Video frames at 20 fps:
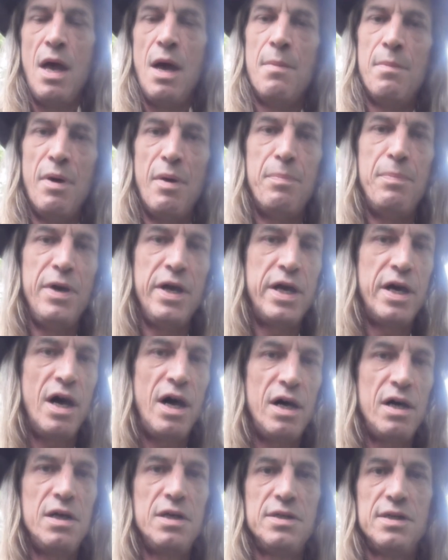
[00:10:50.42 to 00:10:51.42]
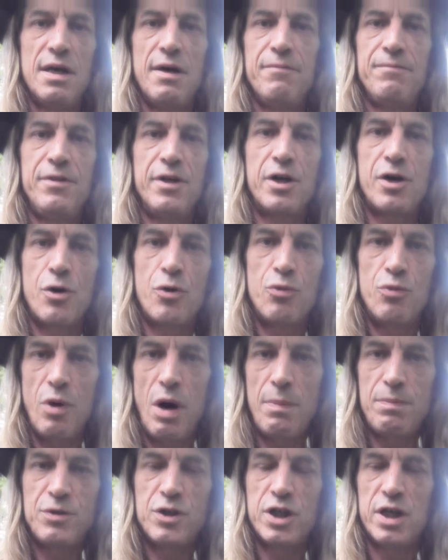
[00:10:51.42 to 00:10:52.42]
But because of the
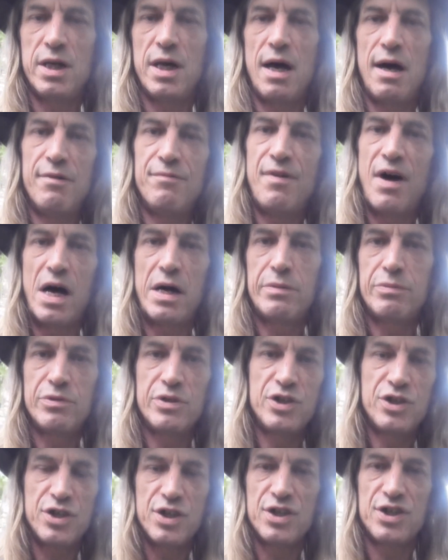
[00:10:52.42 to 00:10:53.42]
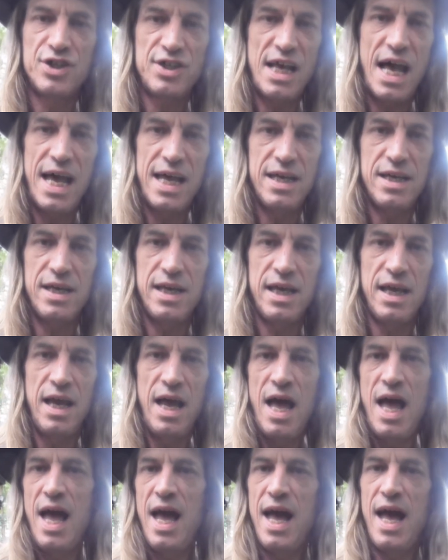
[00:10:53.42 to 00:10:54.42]
corruption of our society
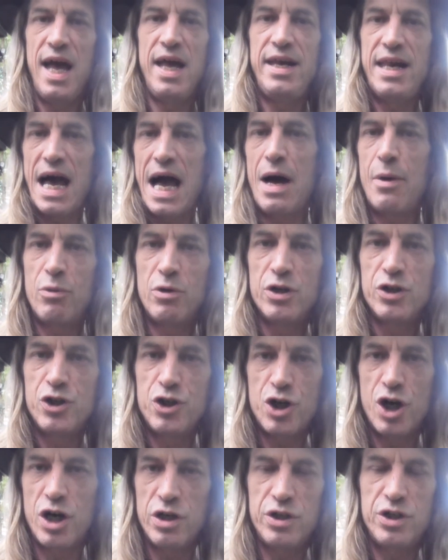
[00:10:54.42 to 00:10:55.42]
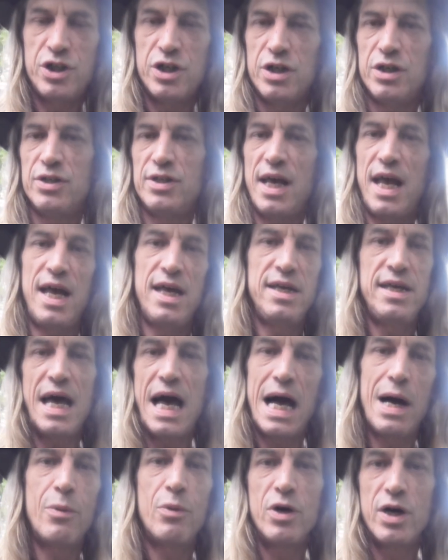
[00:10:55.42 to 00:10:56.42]
and our churches and
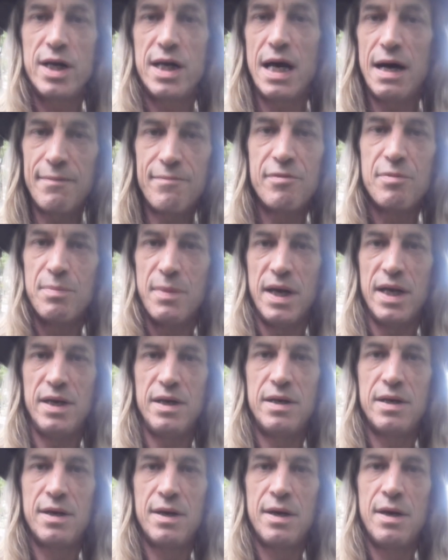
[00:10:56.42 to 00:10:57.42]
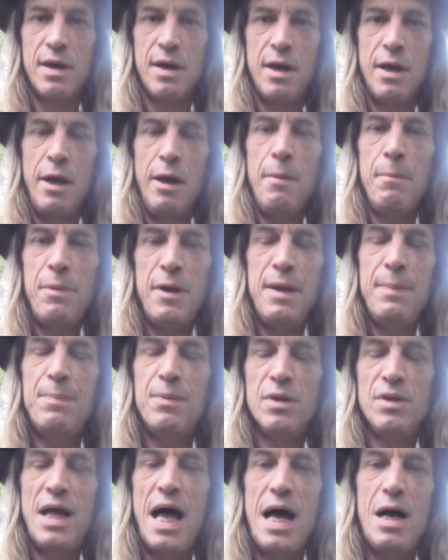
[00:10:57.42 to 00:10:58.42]
our government,
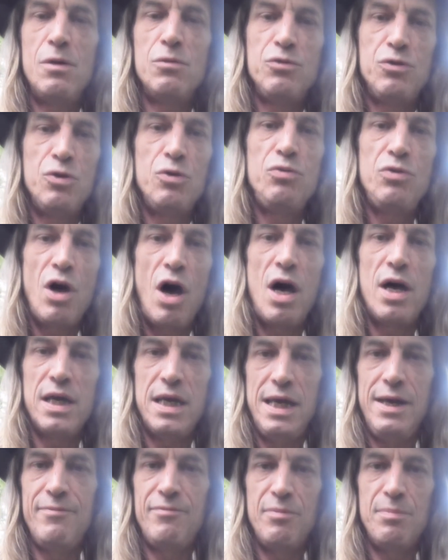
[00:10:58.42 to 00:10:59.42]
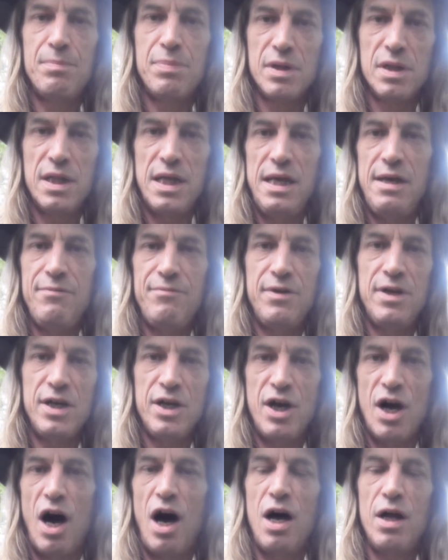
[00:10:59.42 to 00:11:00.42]
people now do not even believe in
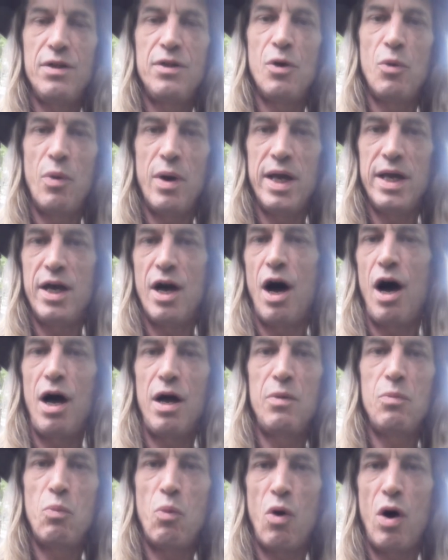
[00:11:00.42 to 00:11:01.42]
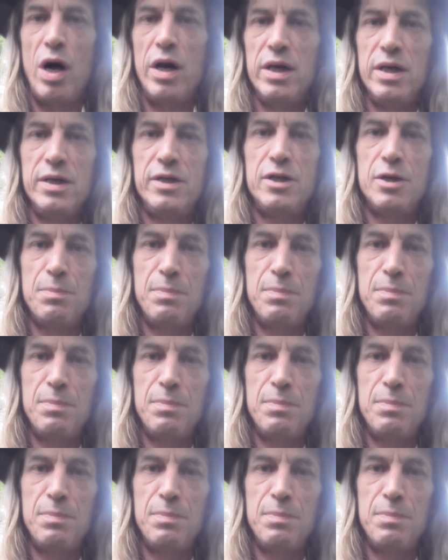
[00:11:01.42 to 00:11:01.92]
God the way God wanted to